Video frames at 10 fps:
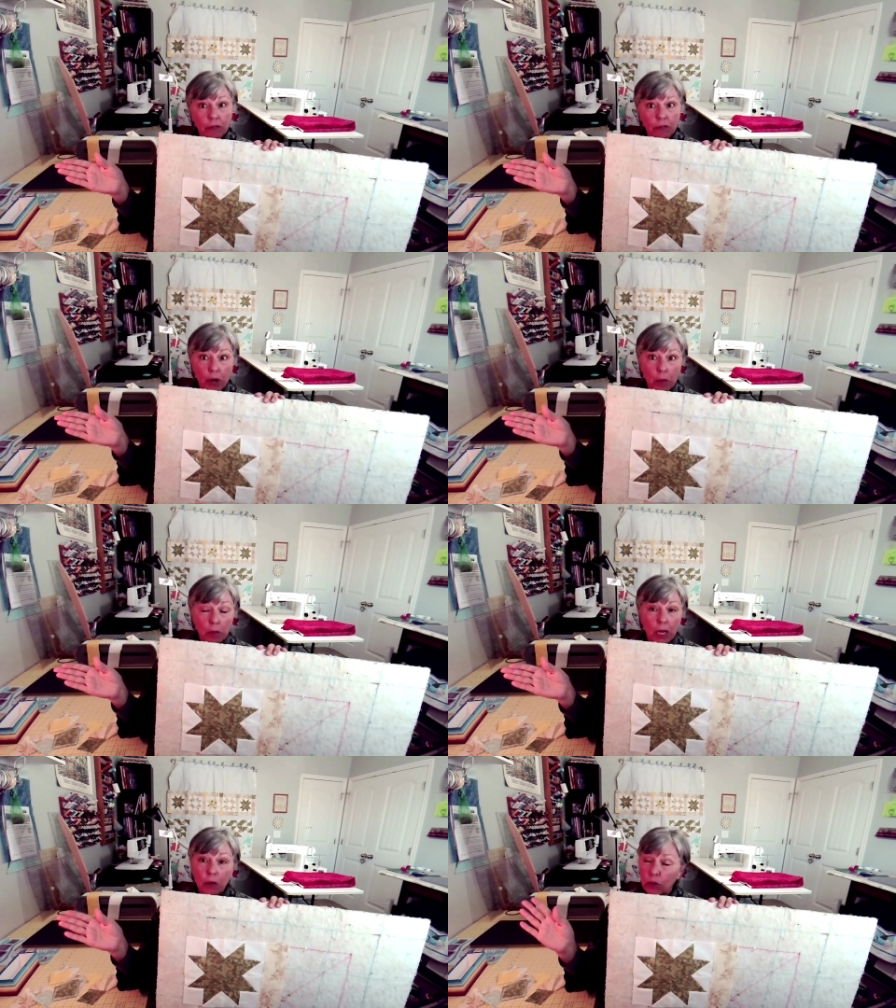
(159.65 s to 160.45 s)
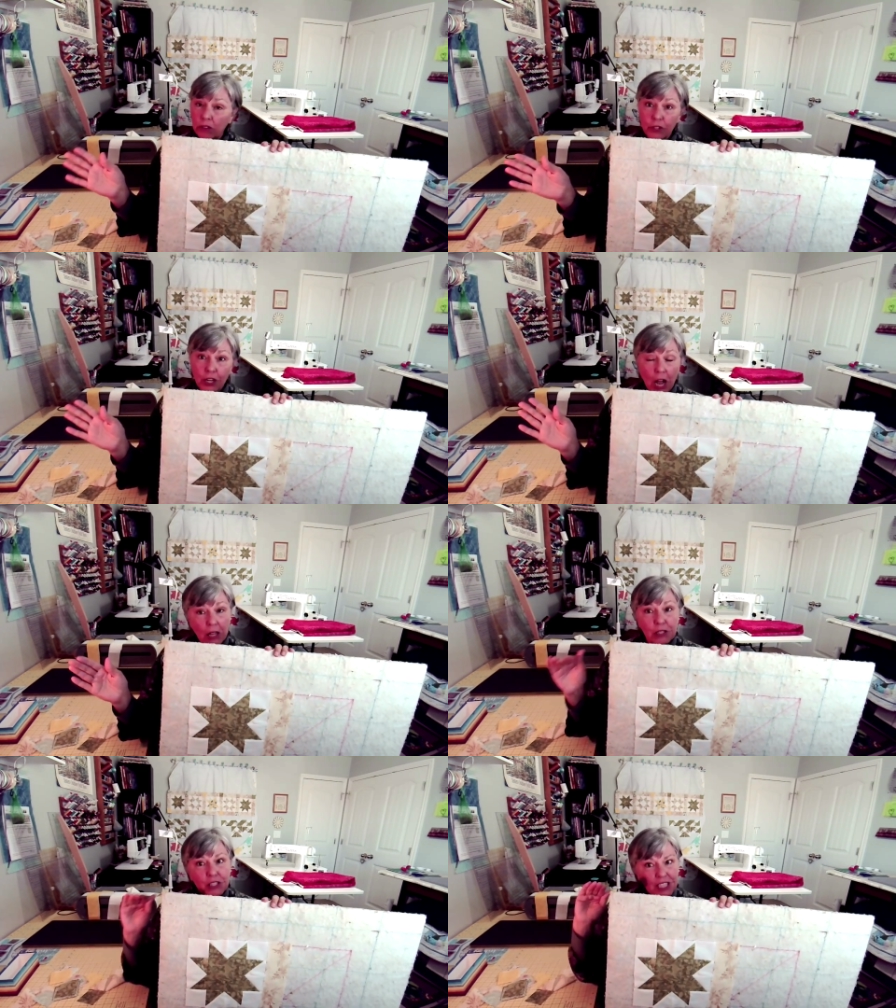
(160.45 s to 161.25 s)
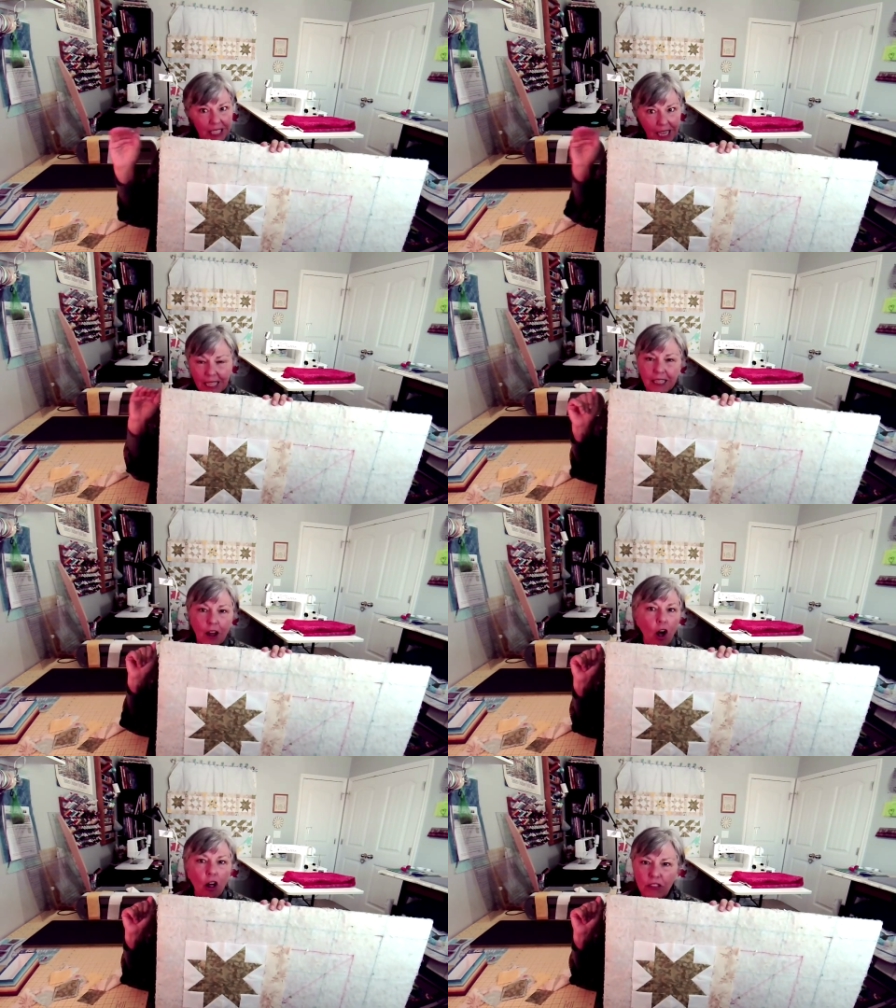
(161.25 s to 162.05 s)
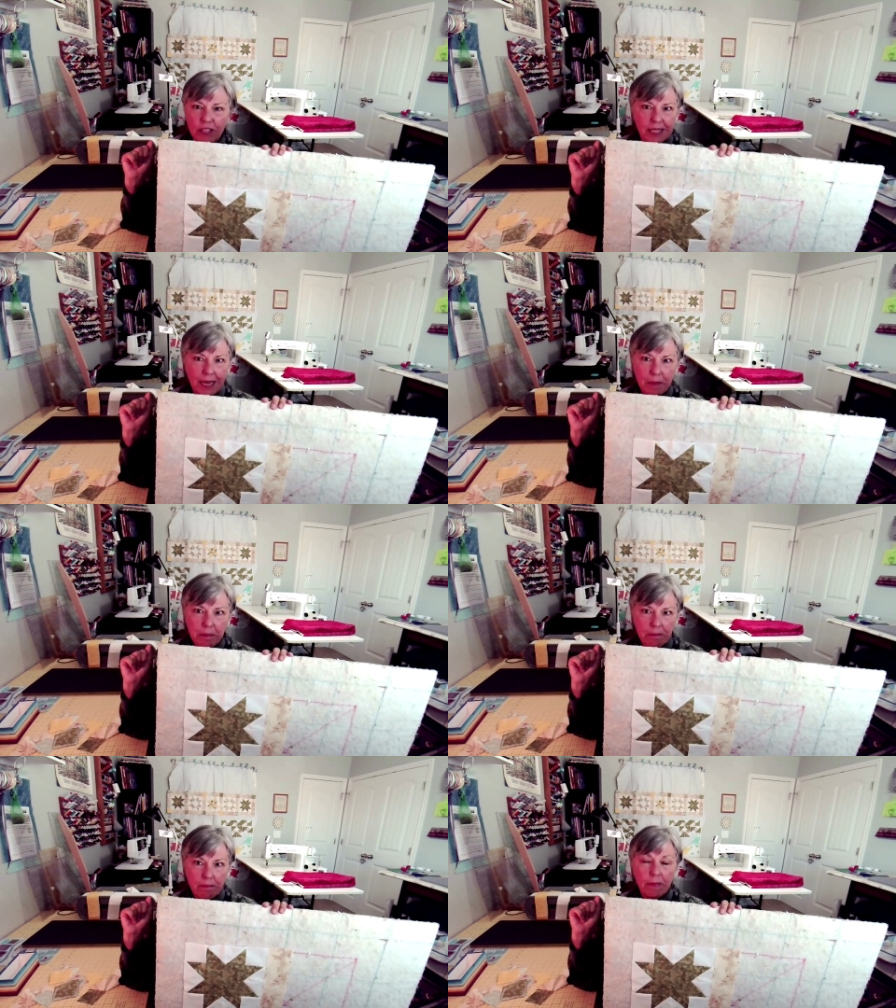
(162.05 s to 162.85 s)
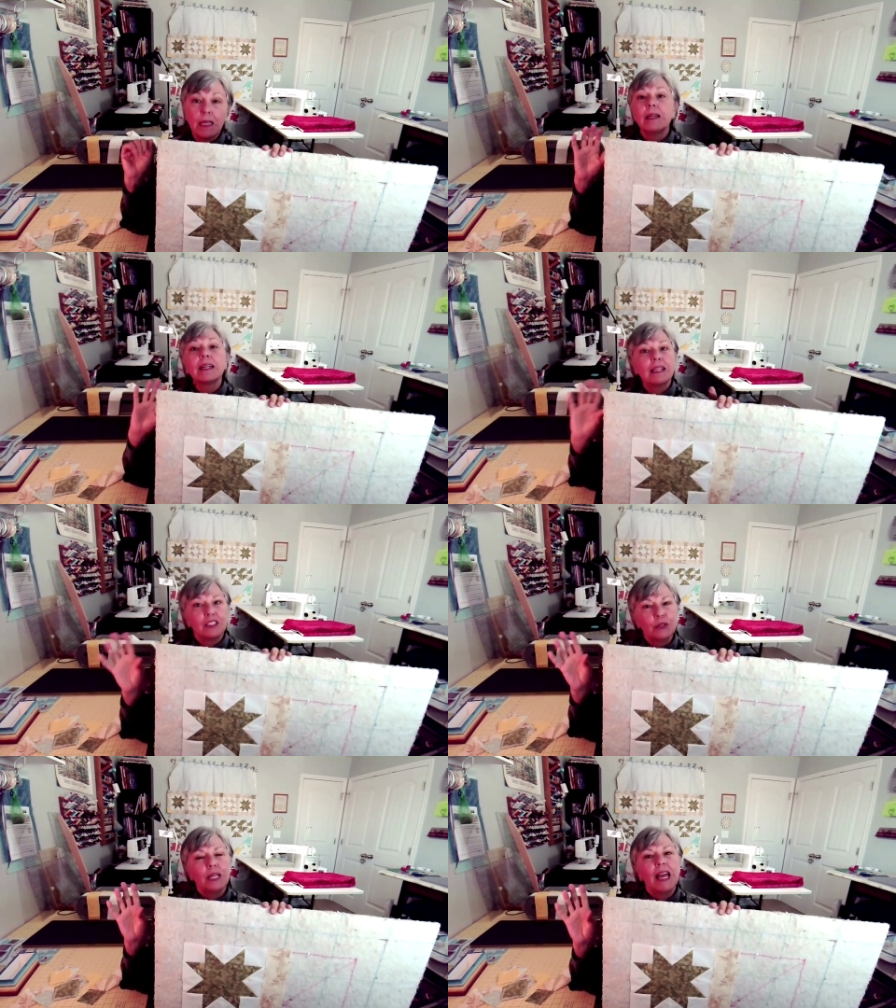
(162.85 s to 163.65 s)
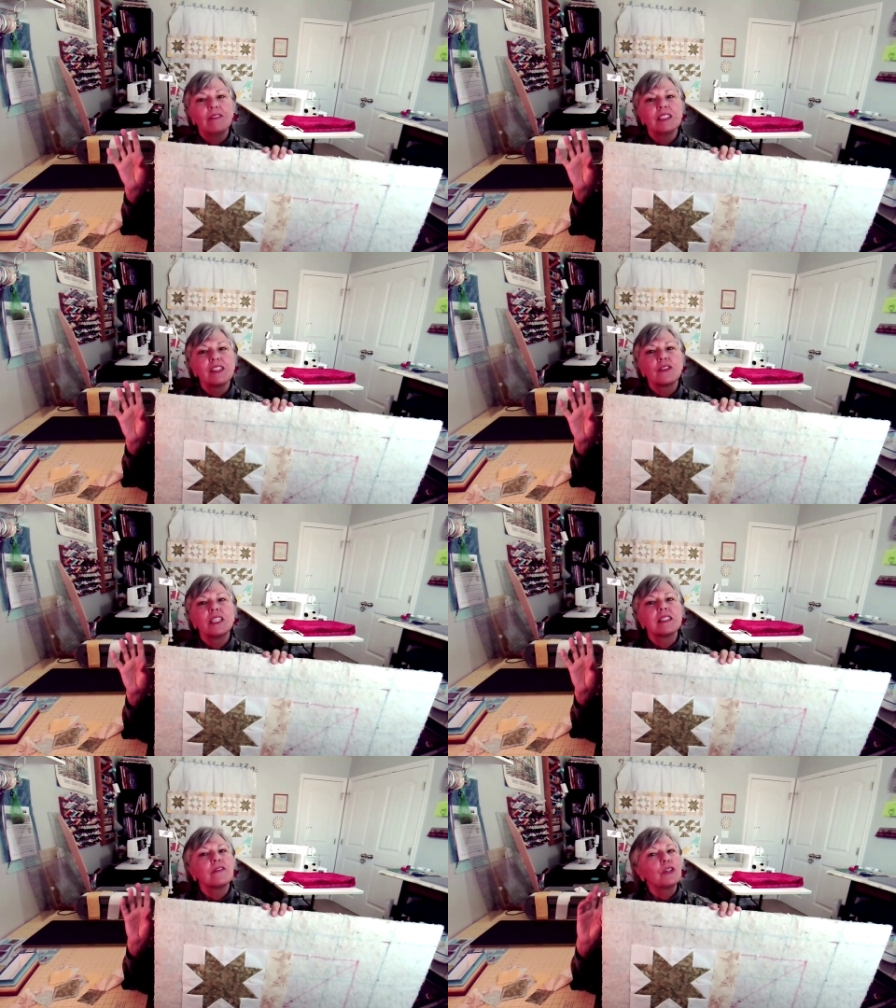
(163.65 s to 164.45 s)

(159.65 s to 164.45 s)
from one of your colors and cut all the same, cut two and a half inch squares.